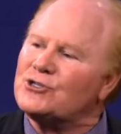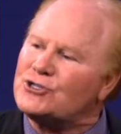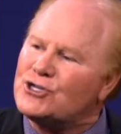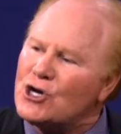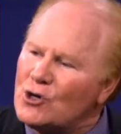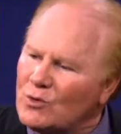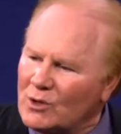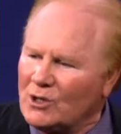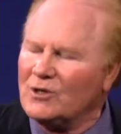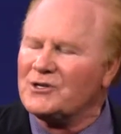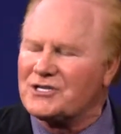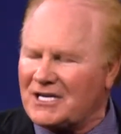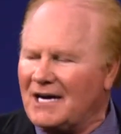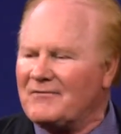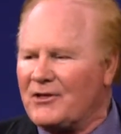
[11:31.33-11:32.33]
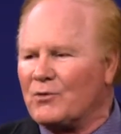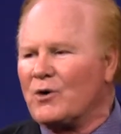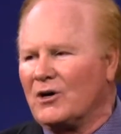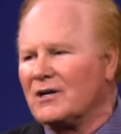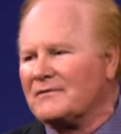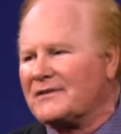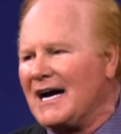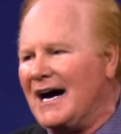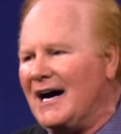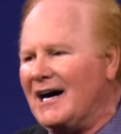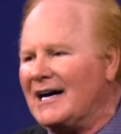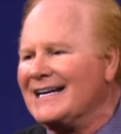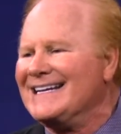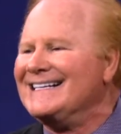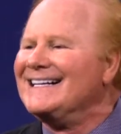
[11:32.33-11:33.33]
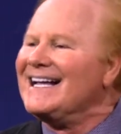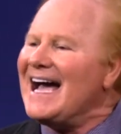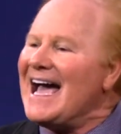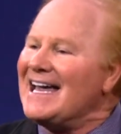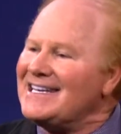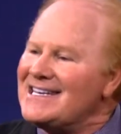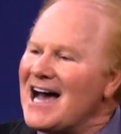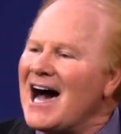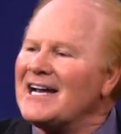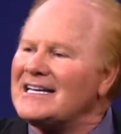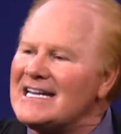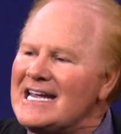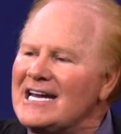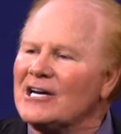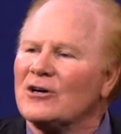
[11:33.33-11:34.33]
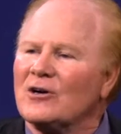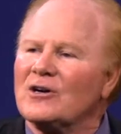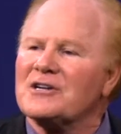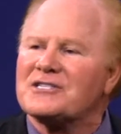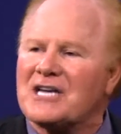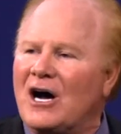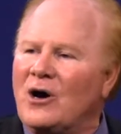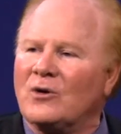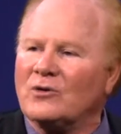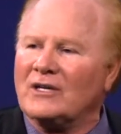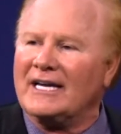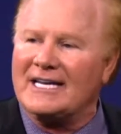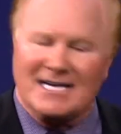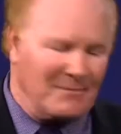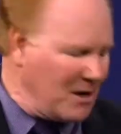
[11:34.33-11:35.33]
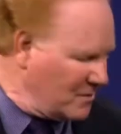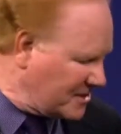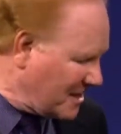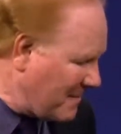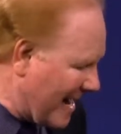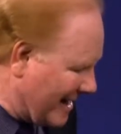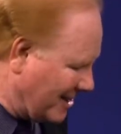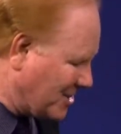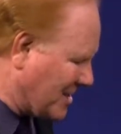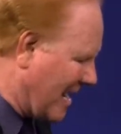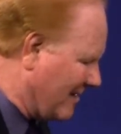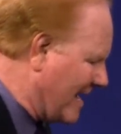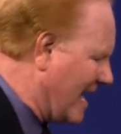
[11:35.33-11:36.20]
doers of the Word of God and not hearers only. Come on, somebody shout